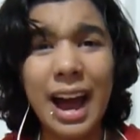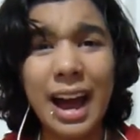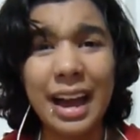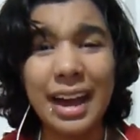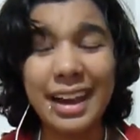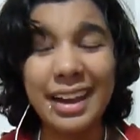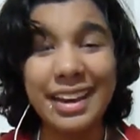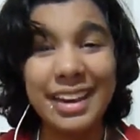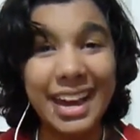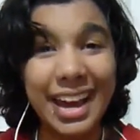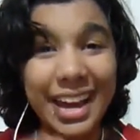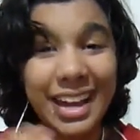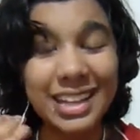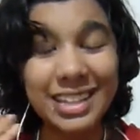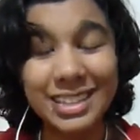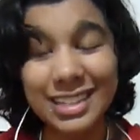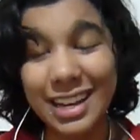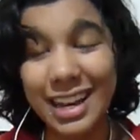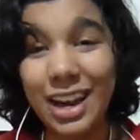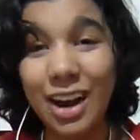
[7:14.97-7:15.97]
I
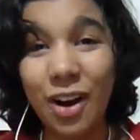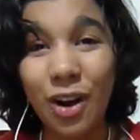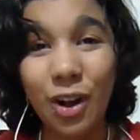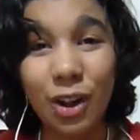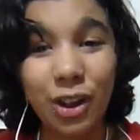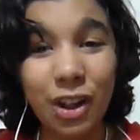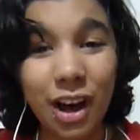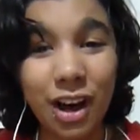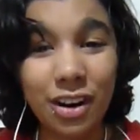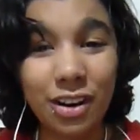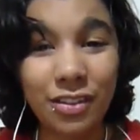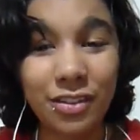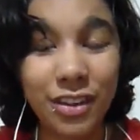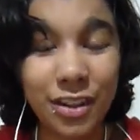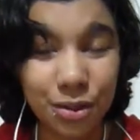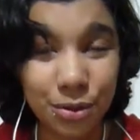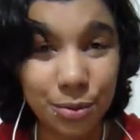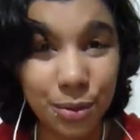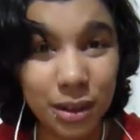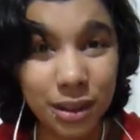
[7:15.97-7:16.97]
can't say a whole lot
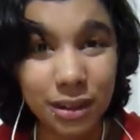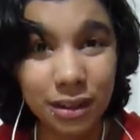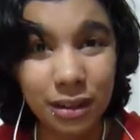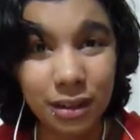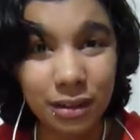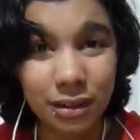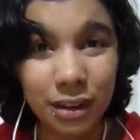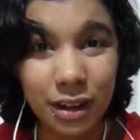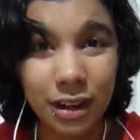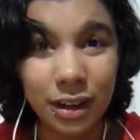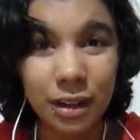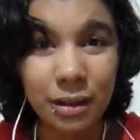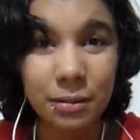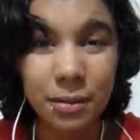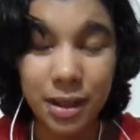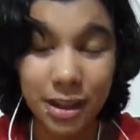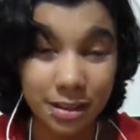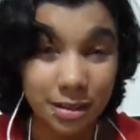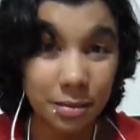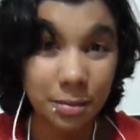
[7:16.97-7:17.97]
on this one,
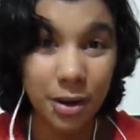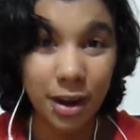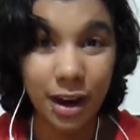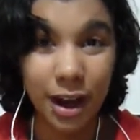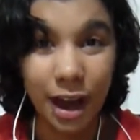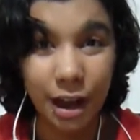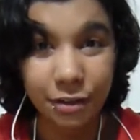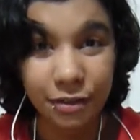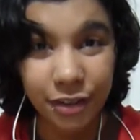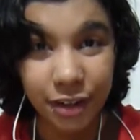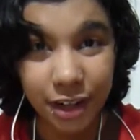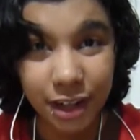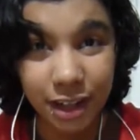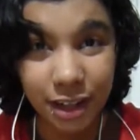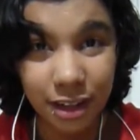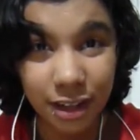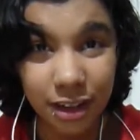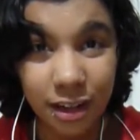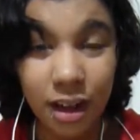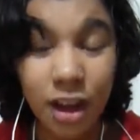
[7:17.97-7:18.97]
because I'm not
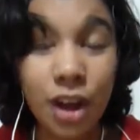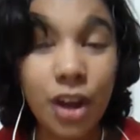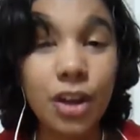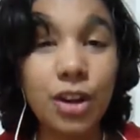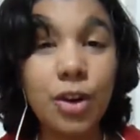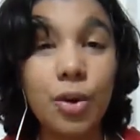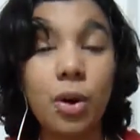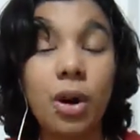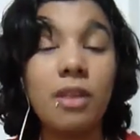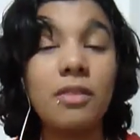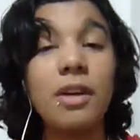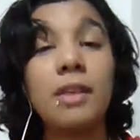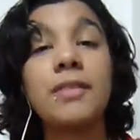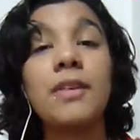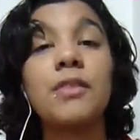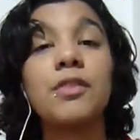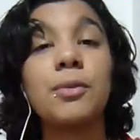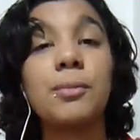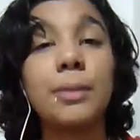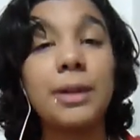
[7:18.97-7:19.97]
African, nor have
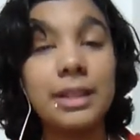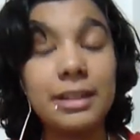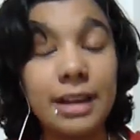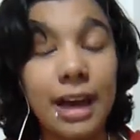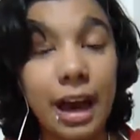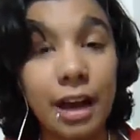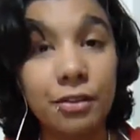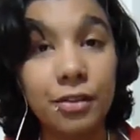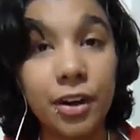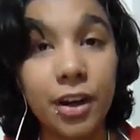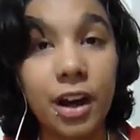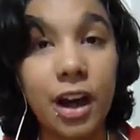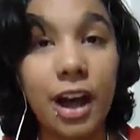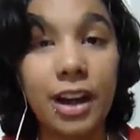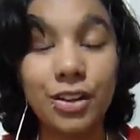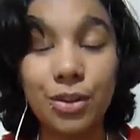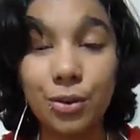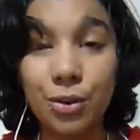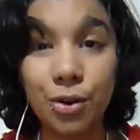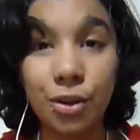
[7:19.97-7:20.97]
I ever been to
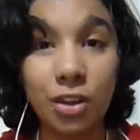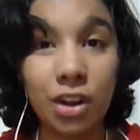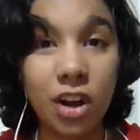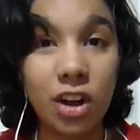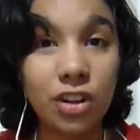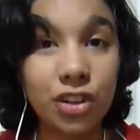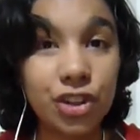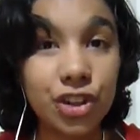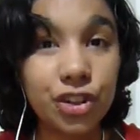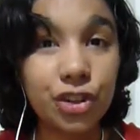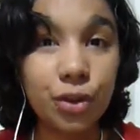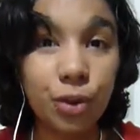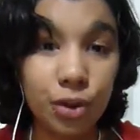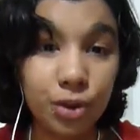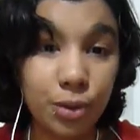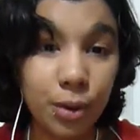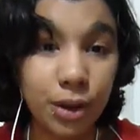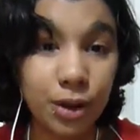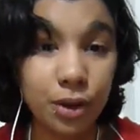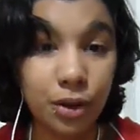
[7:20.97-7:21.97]
Africa. I don't know the culture,
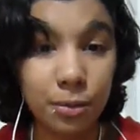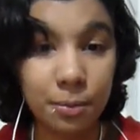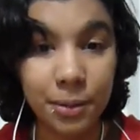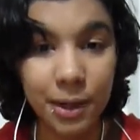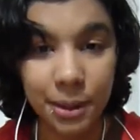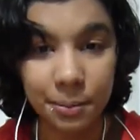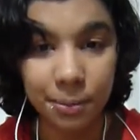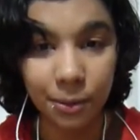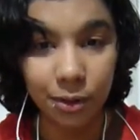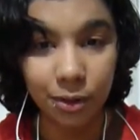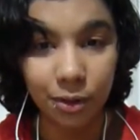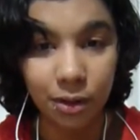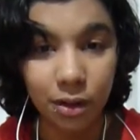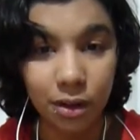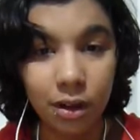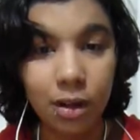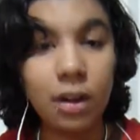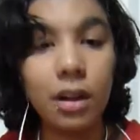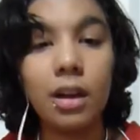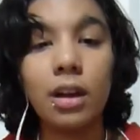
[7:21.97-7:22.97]
nor do I know the
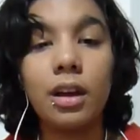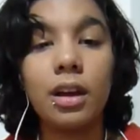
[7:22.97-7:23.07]
people.